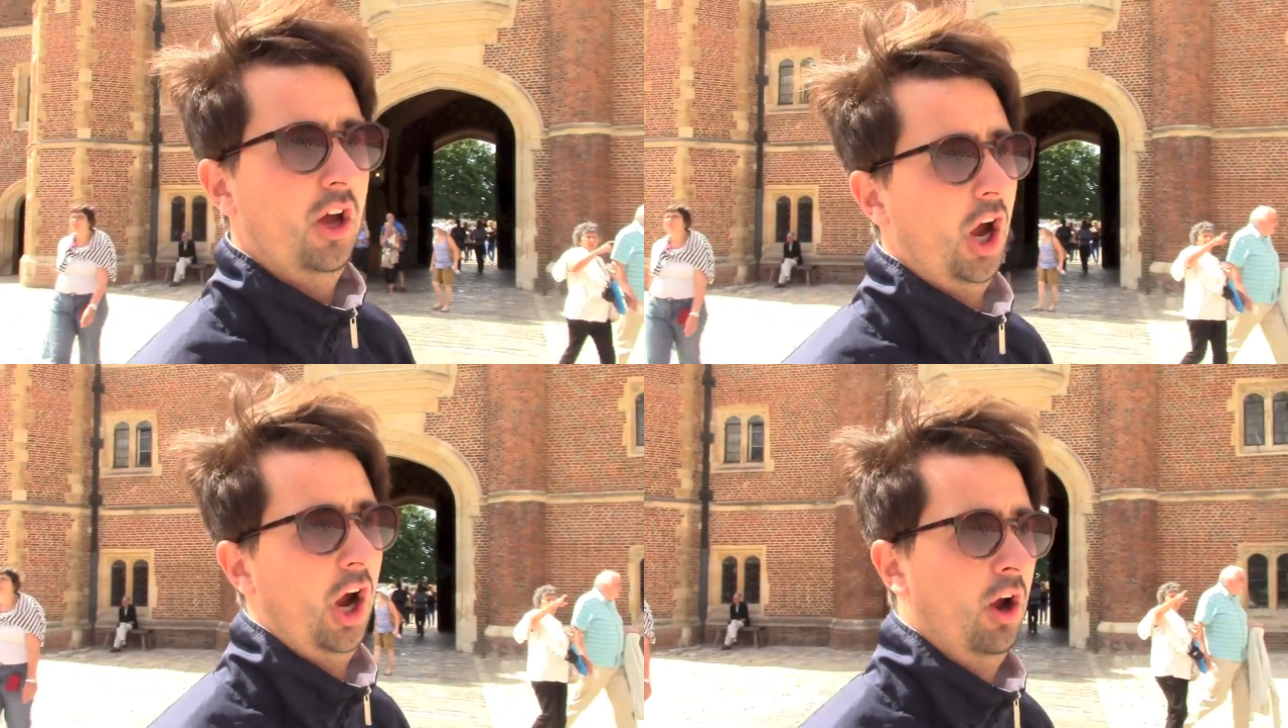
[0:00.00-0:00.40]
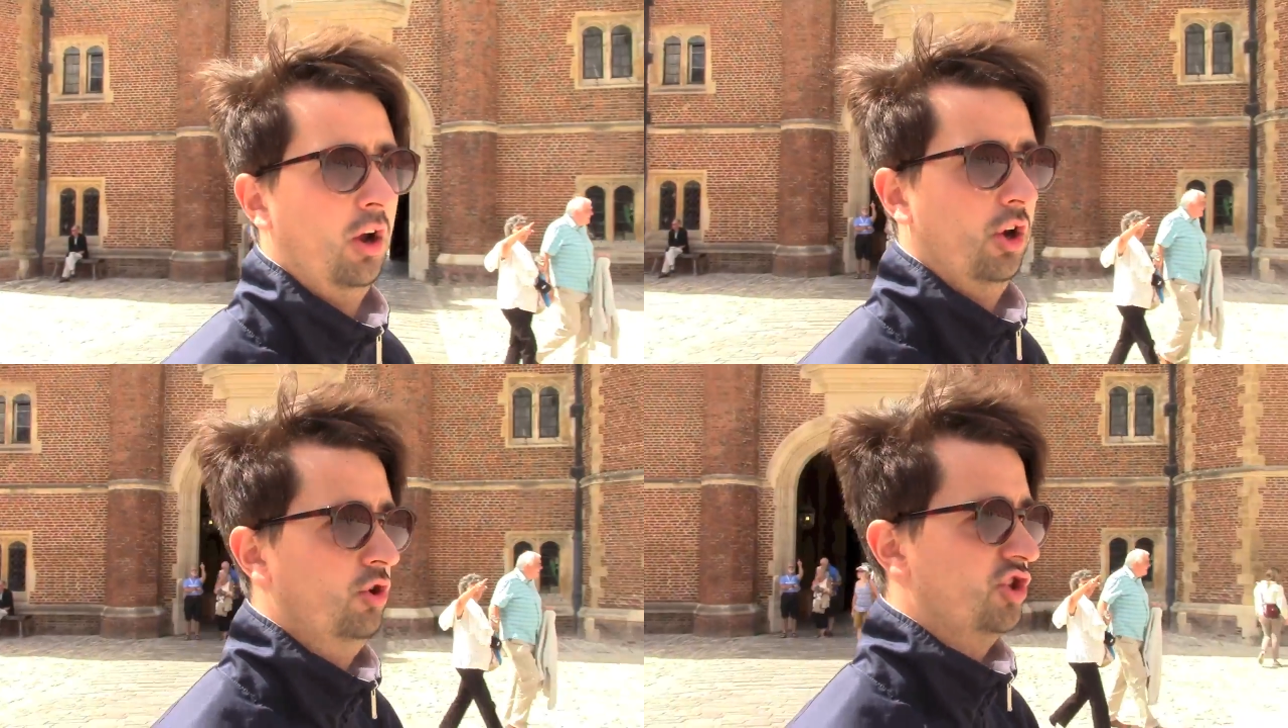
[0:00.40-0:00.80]

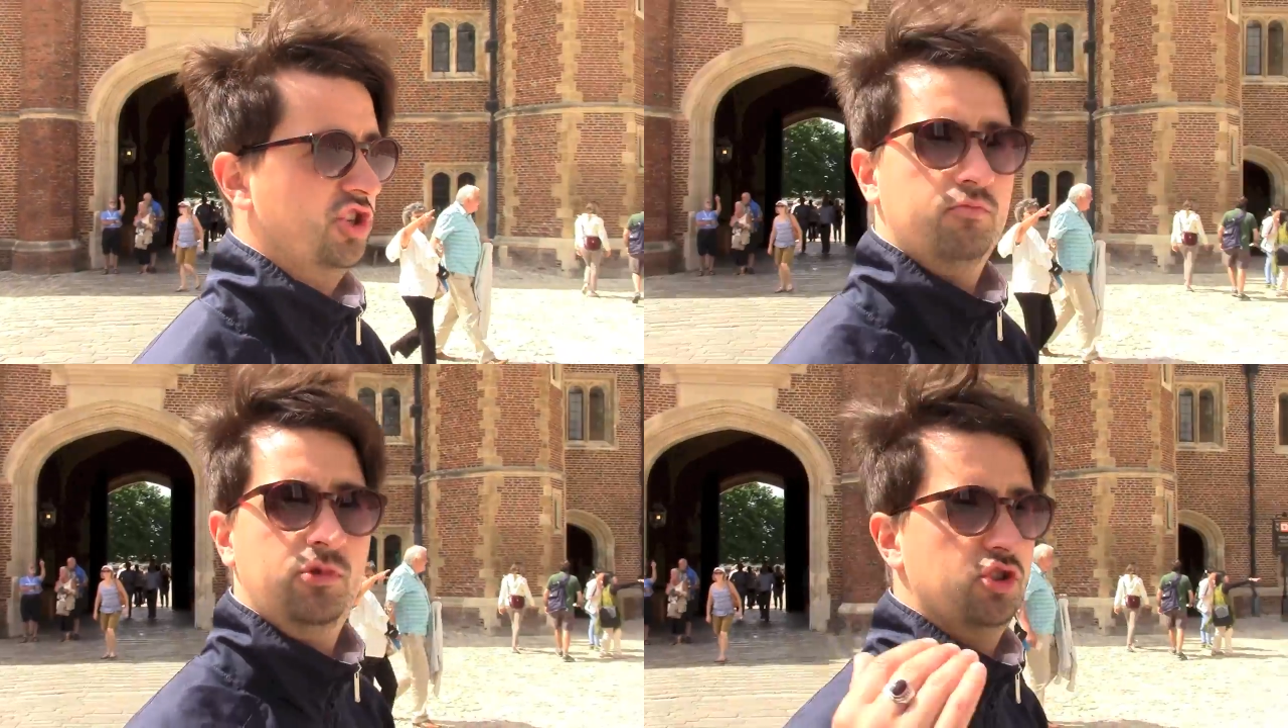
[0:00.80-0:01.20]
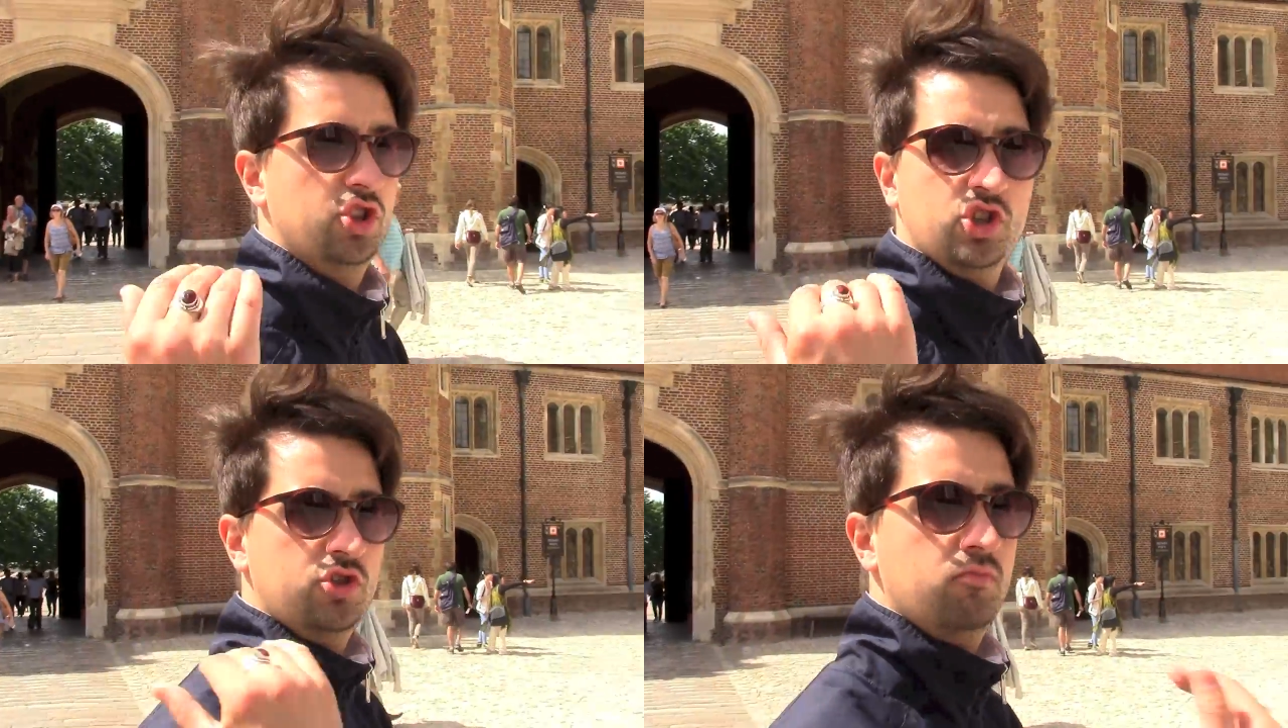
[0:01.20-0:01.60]
Uh, who just used
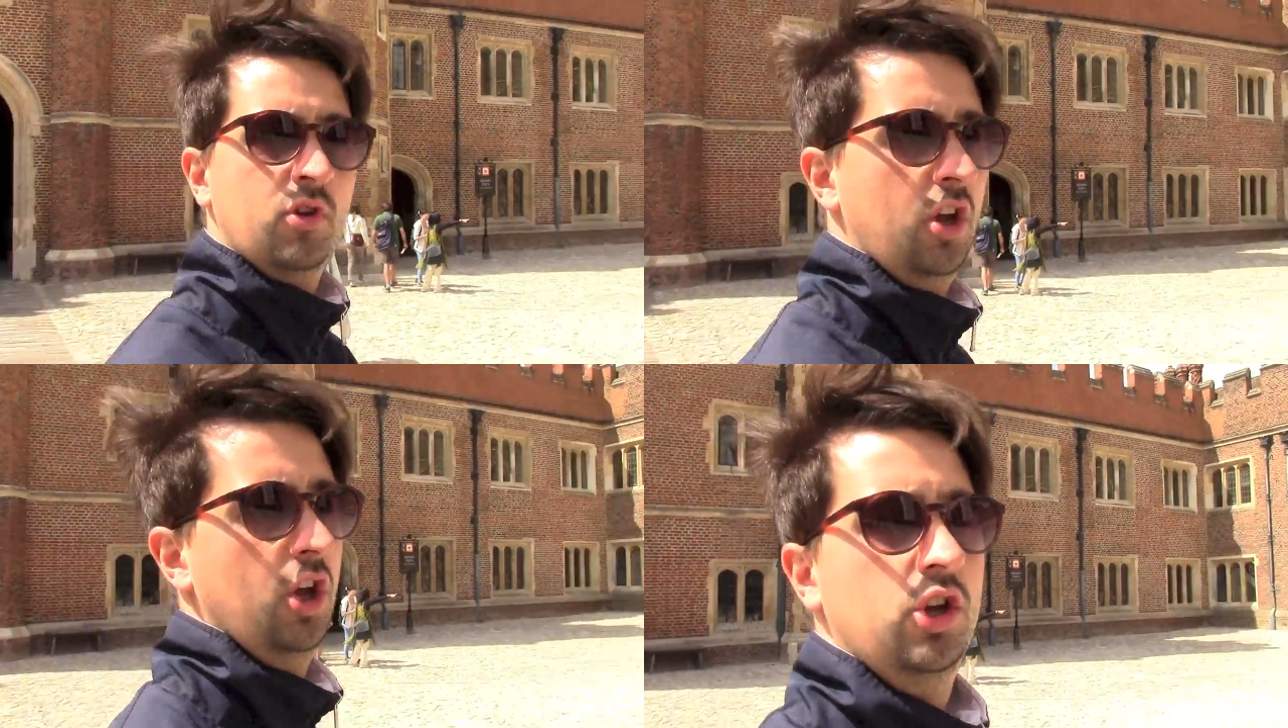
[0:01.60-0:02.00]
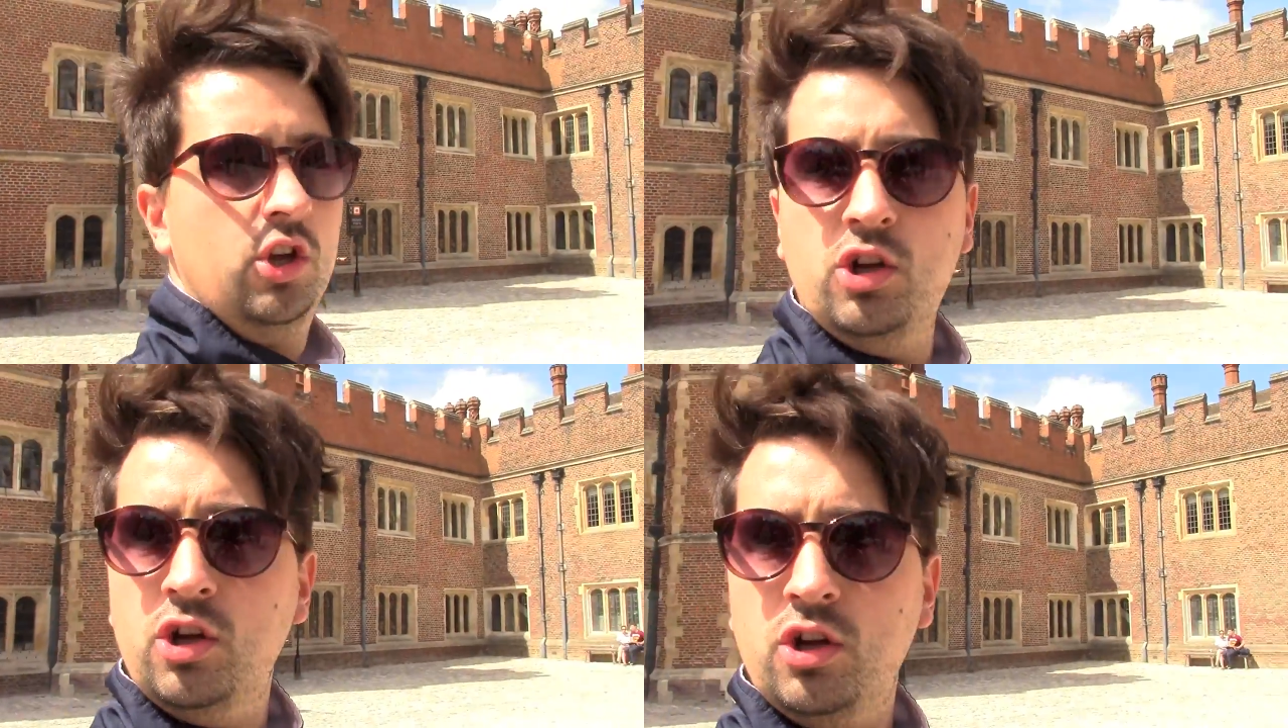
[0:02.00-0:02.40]
to just
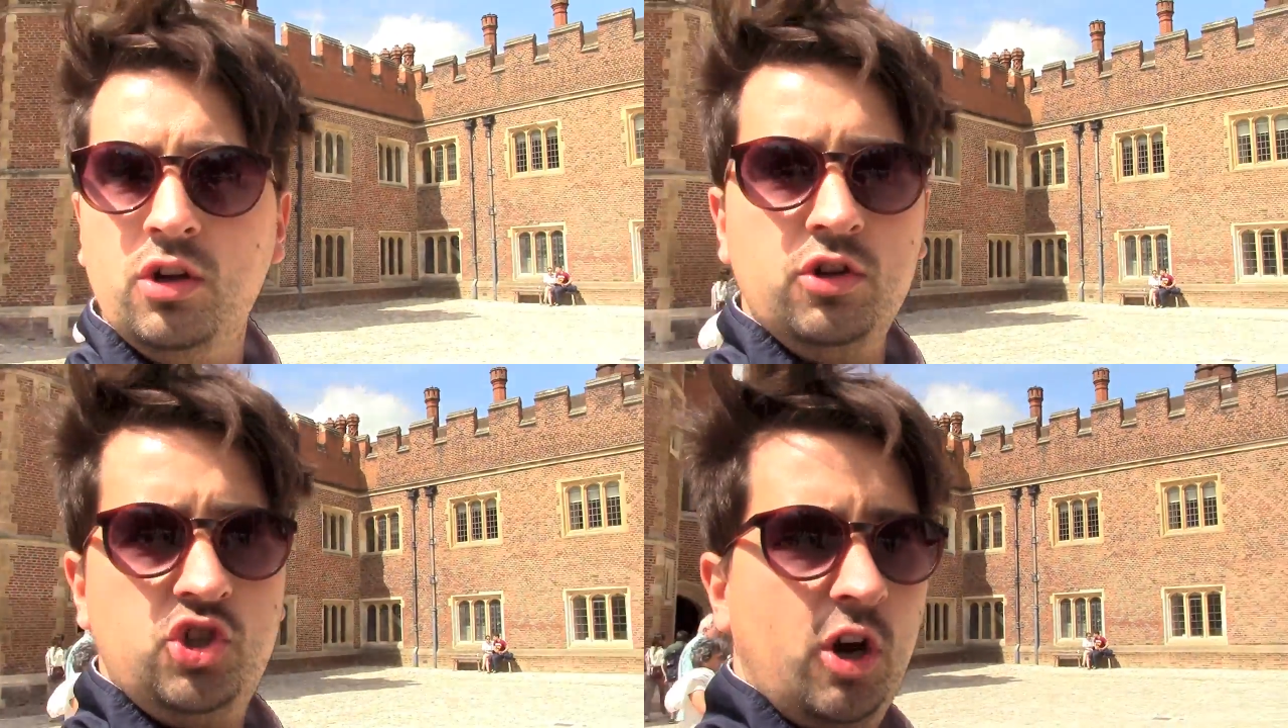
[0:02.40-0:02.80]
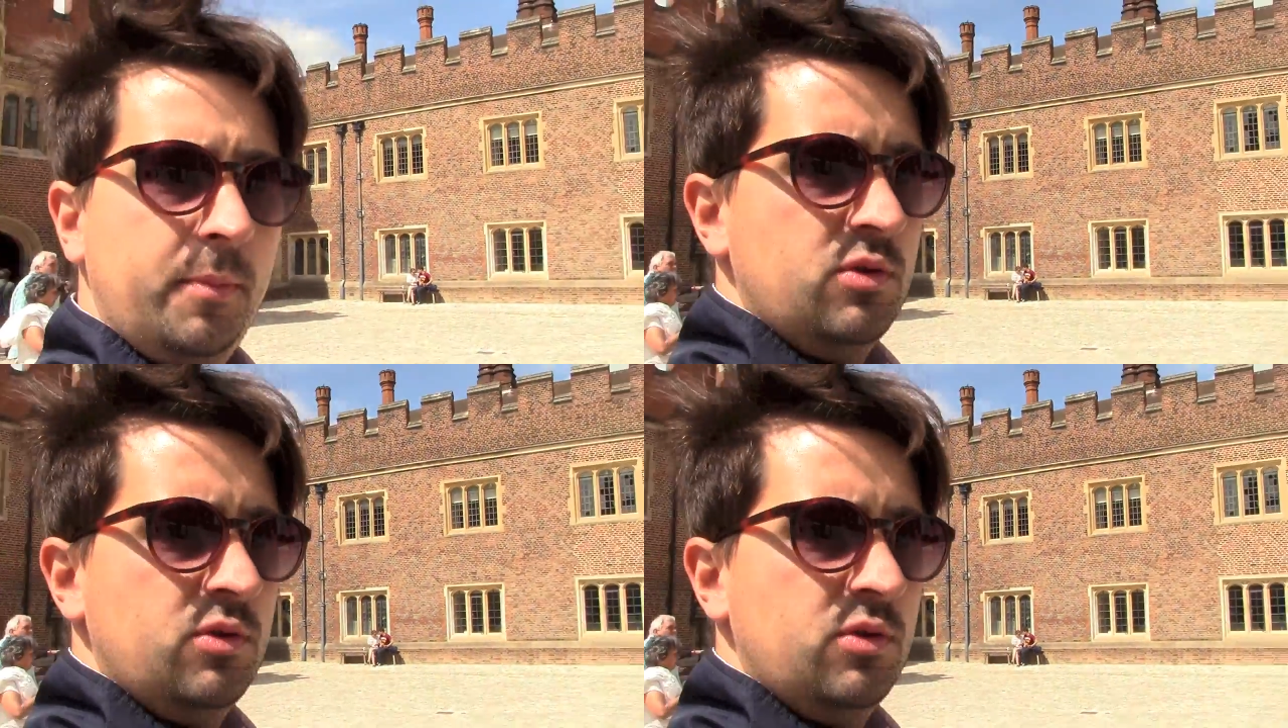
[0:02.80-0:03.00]
chop